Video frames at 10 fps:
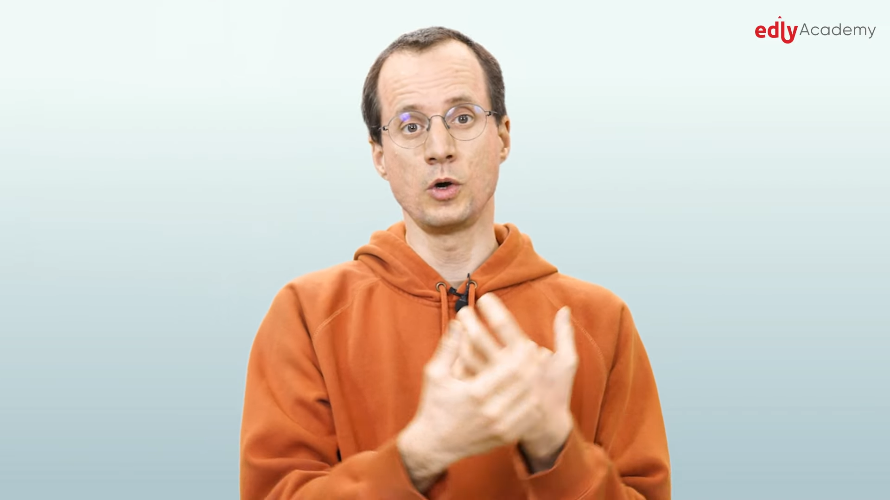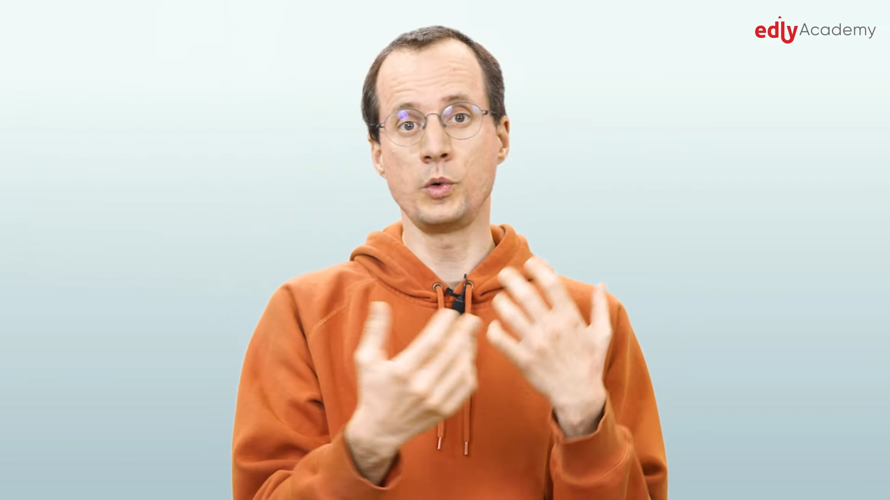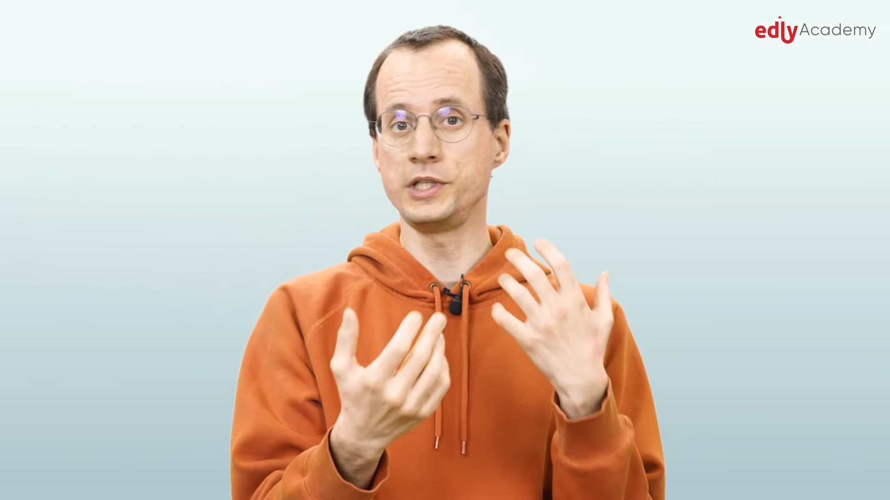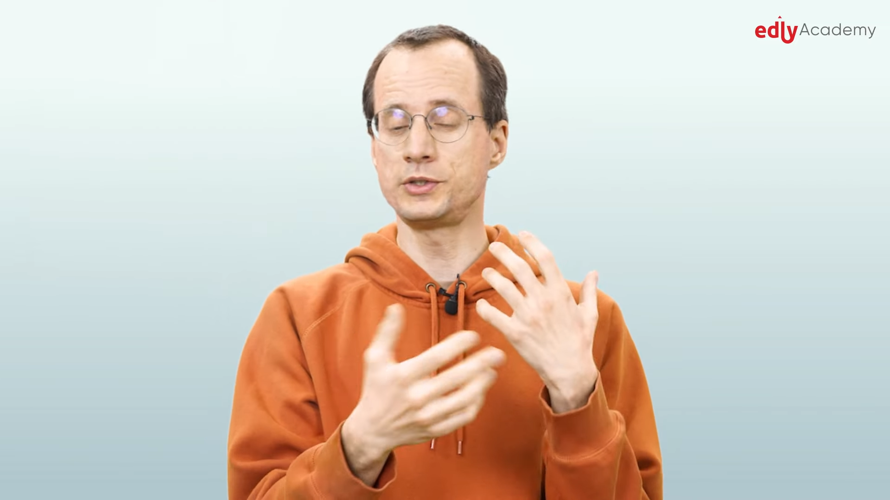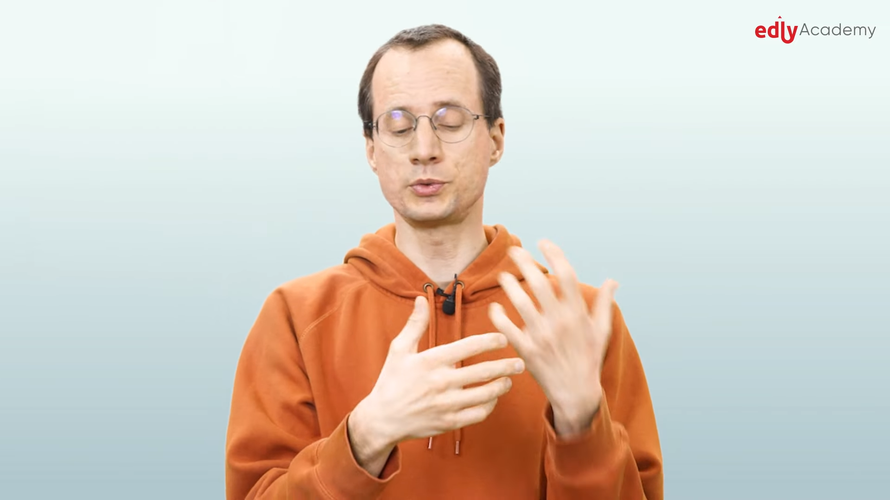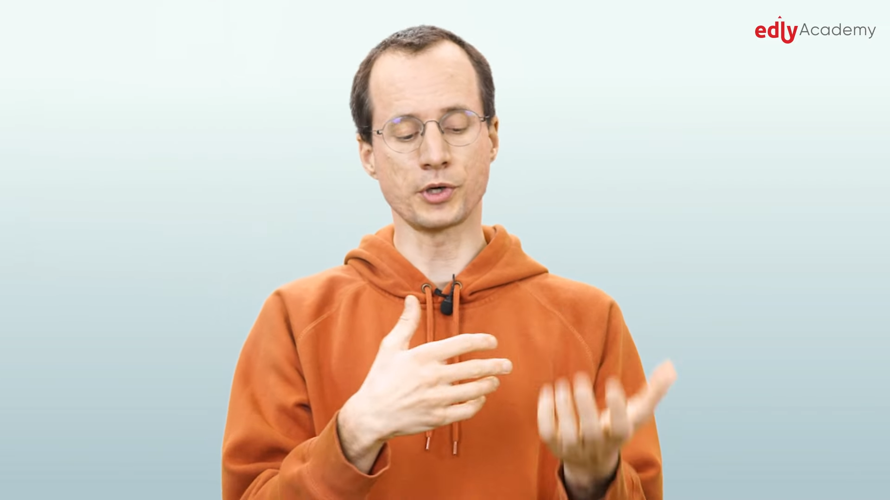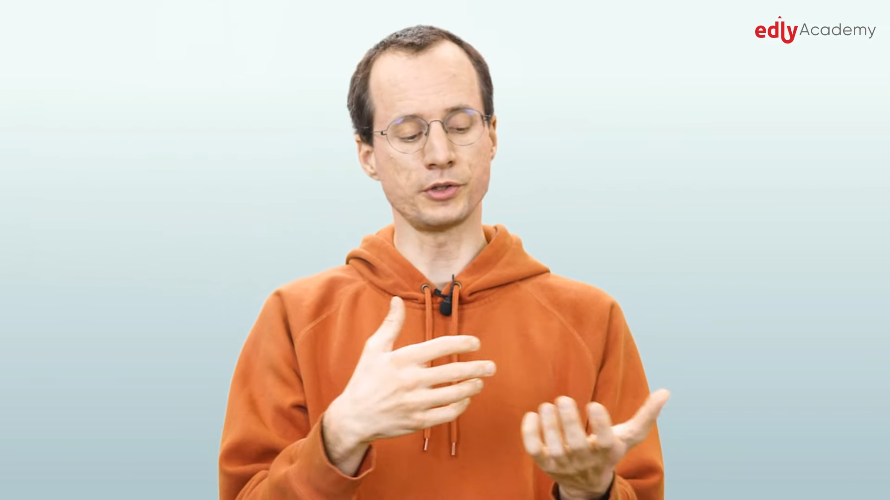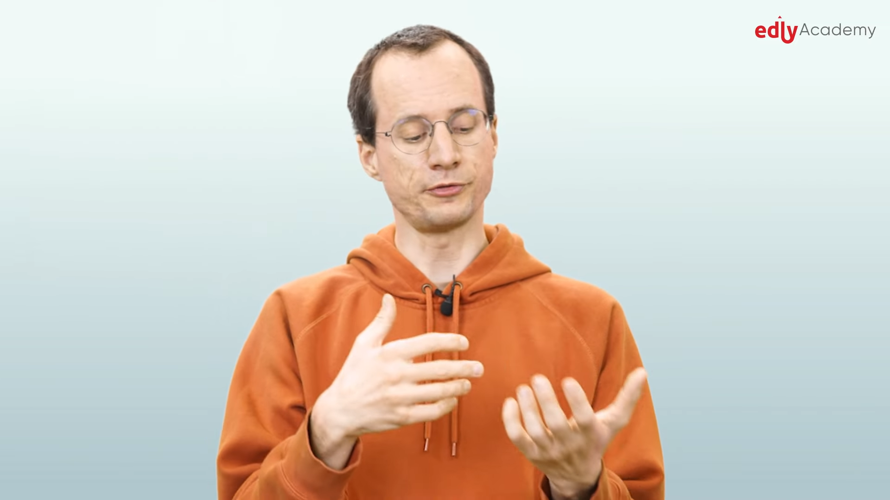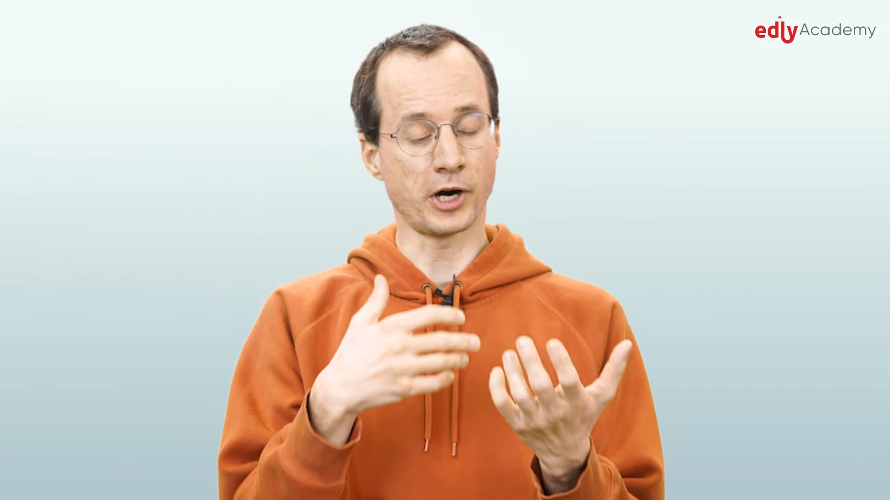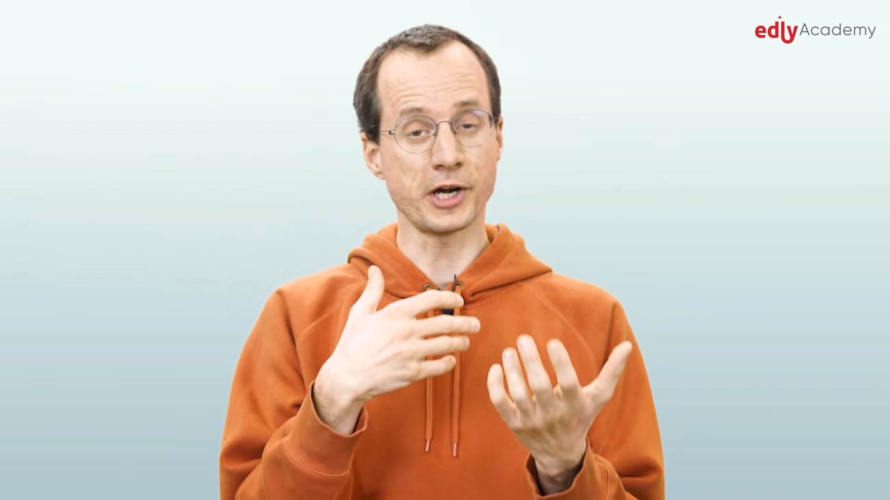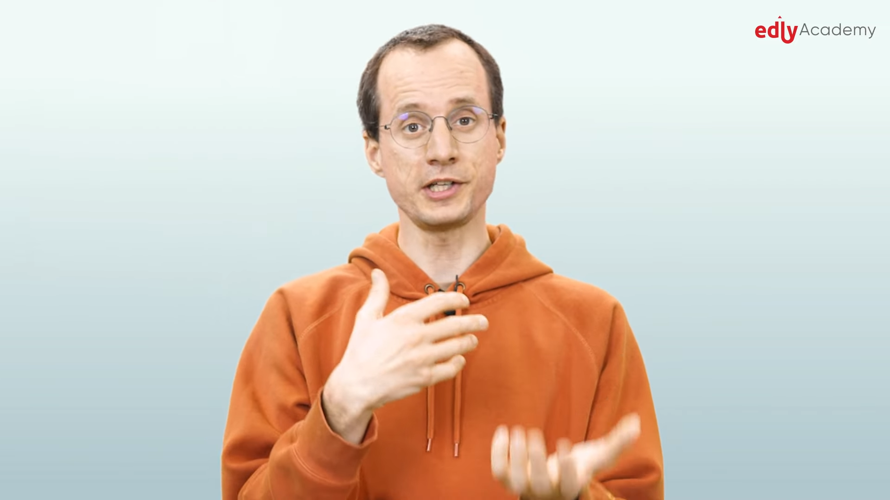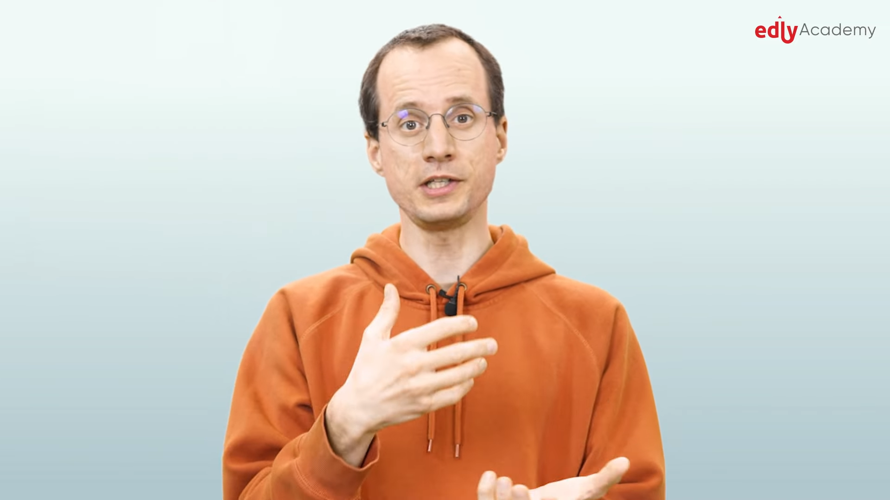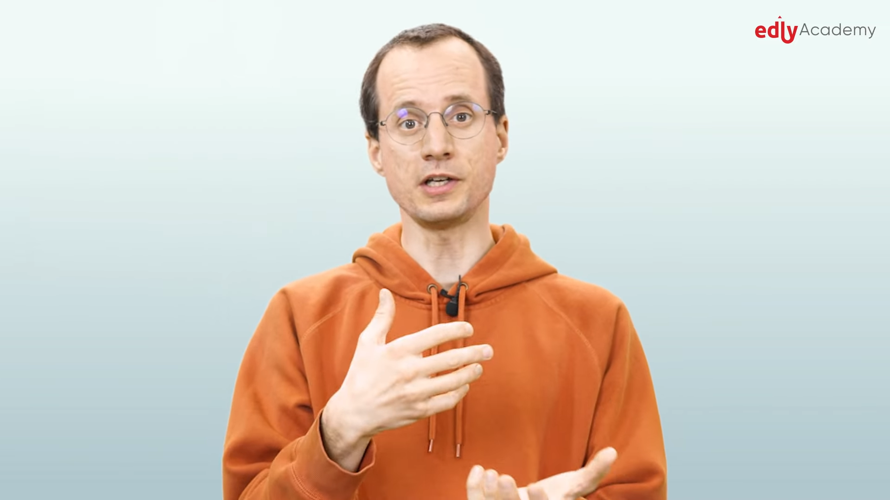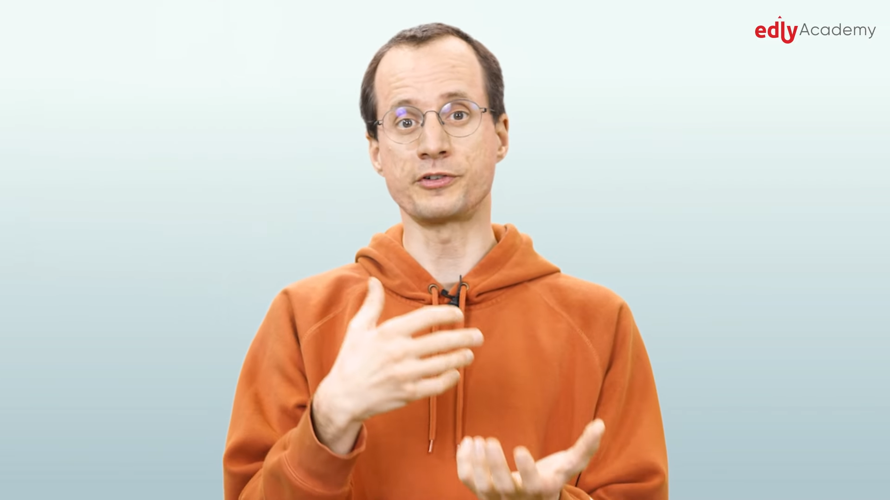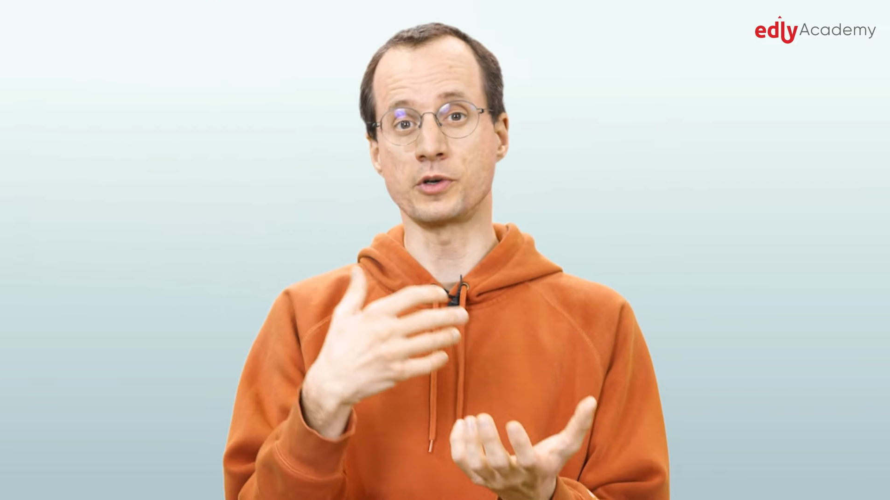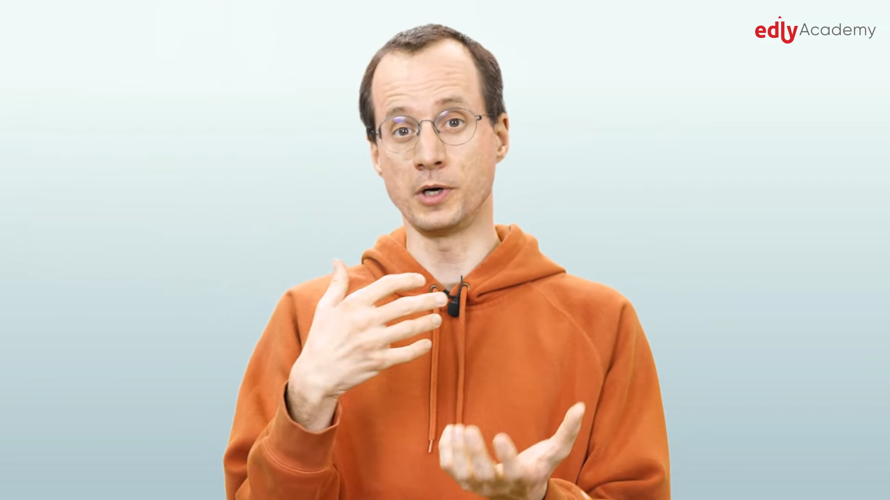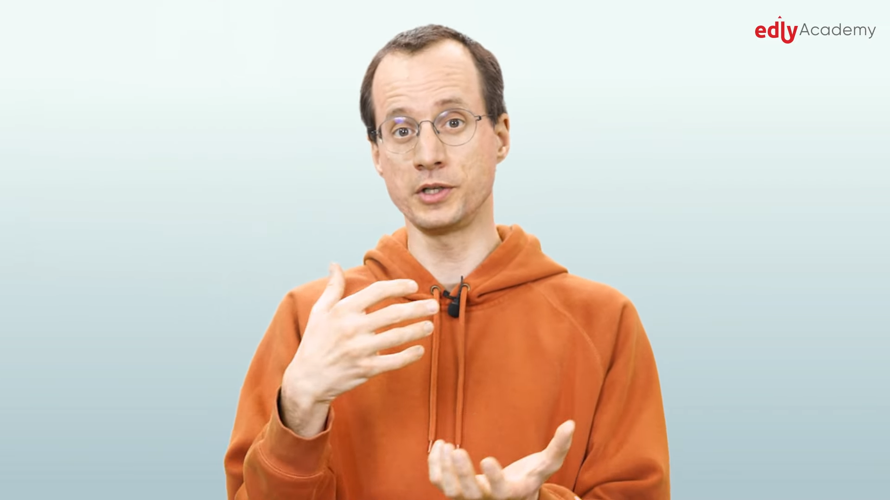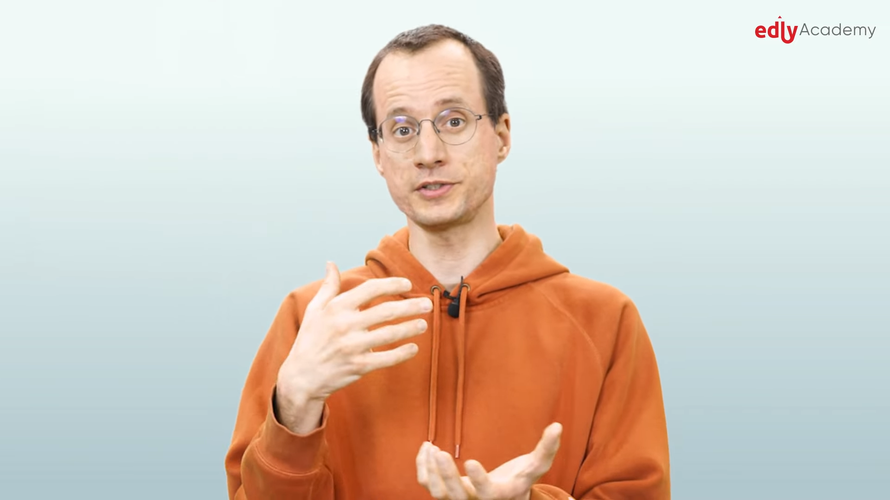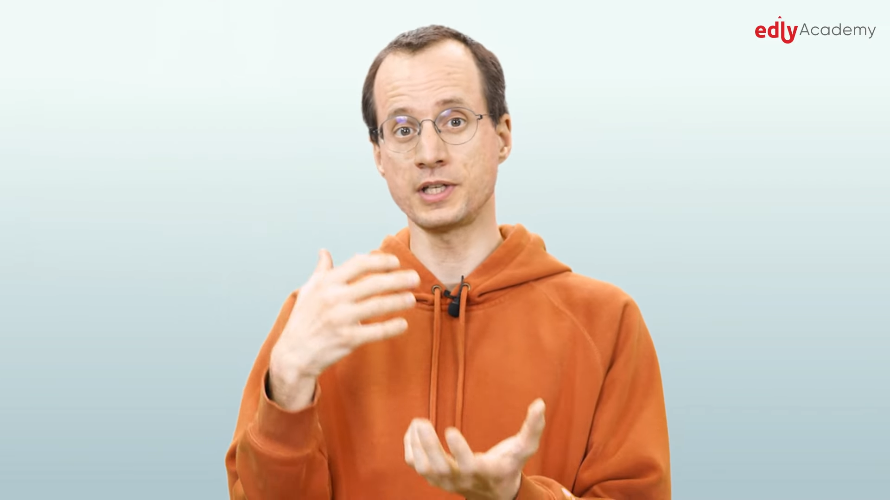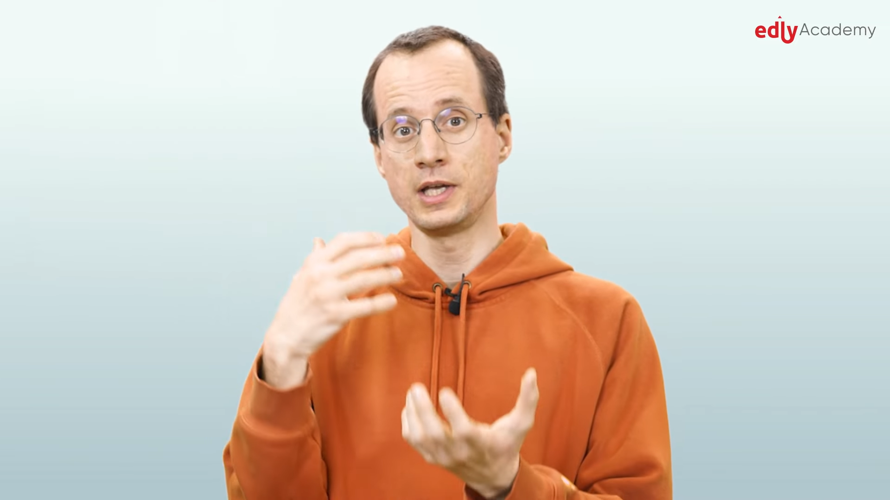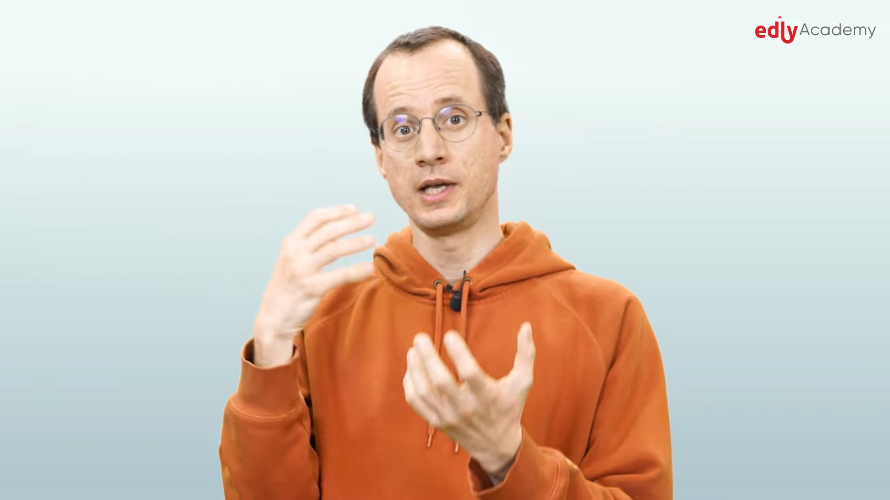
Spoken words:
we need to run a variety of commands